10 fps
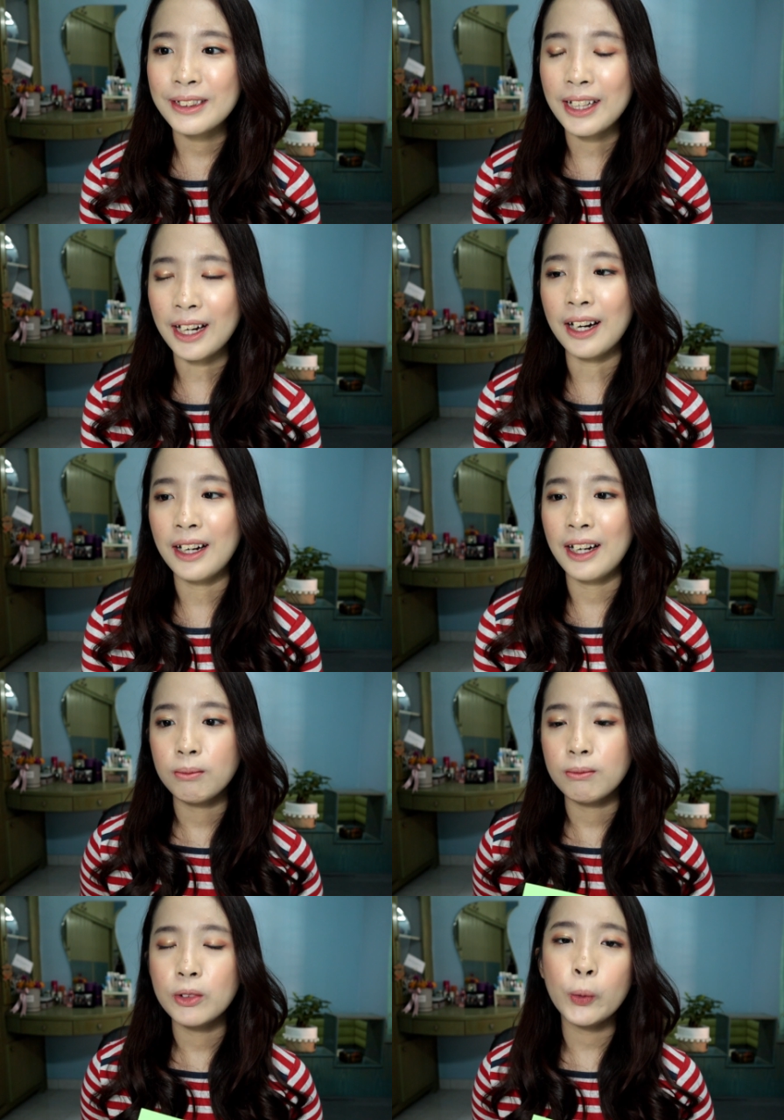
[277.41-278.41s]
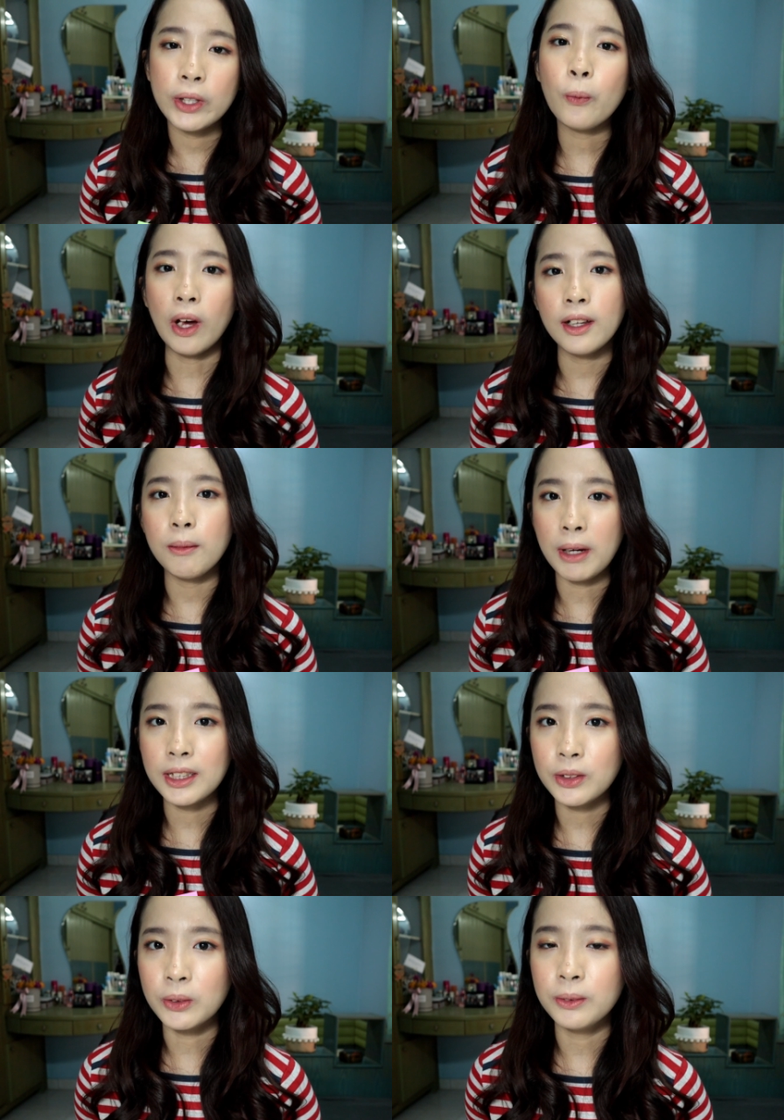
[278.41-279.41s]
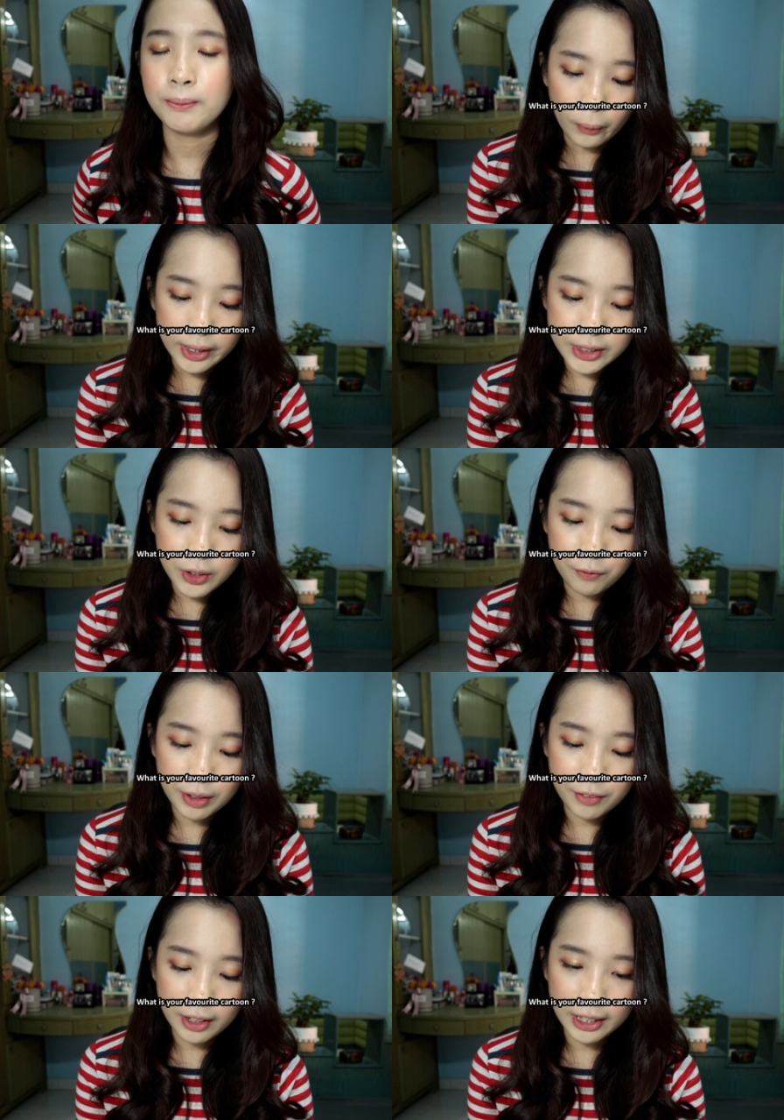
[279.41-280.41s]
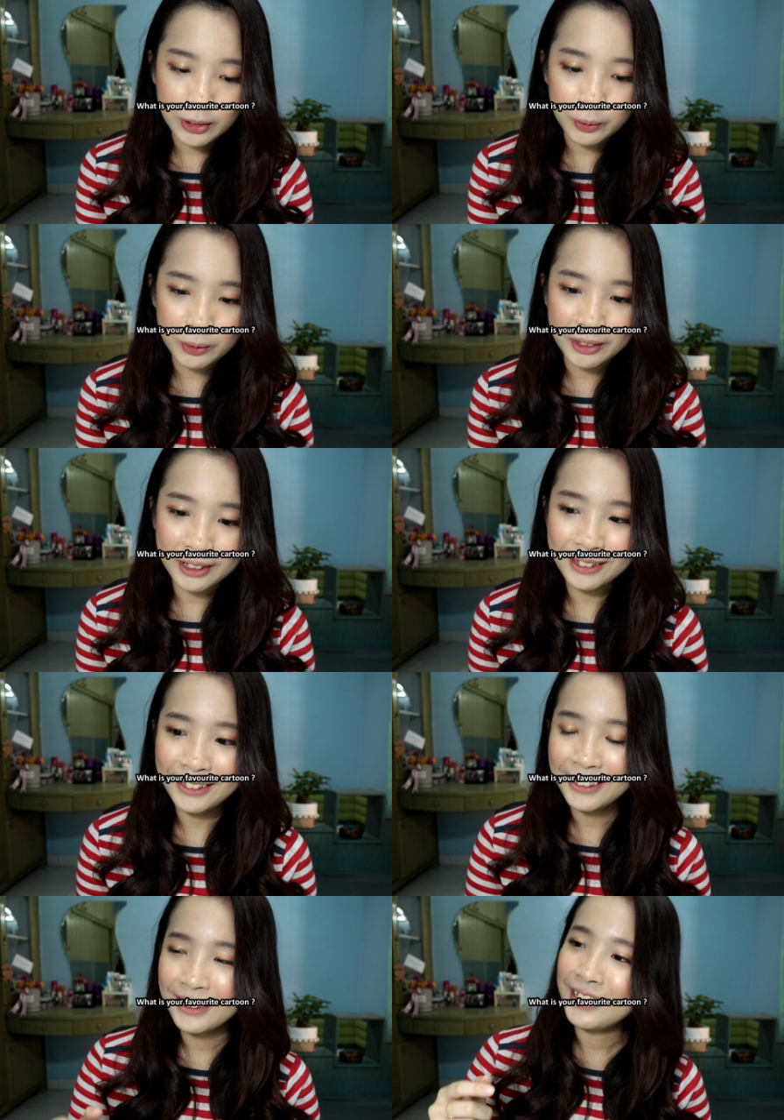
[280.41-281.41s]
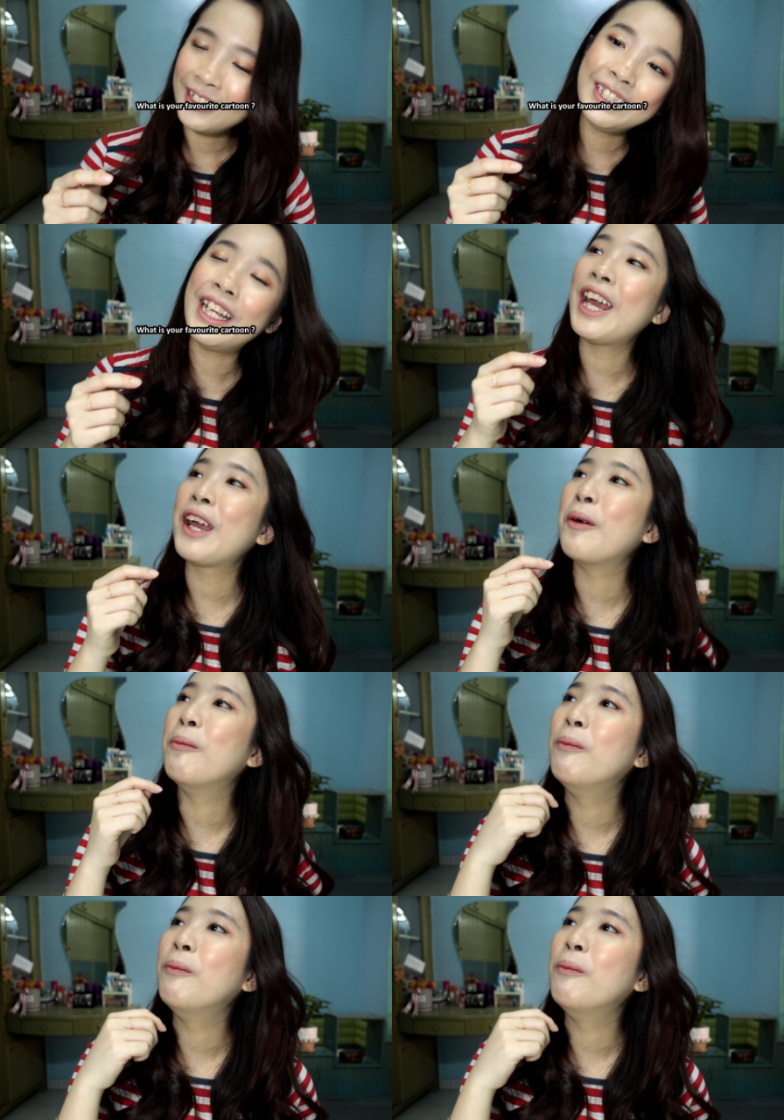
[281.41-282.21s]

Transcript: Yeah, doing well in med school. What is your favorite cartoon? Damn.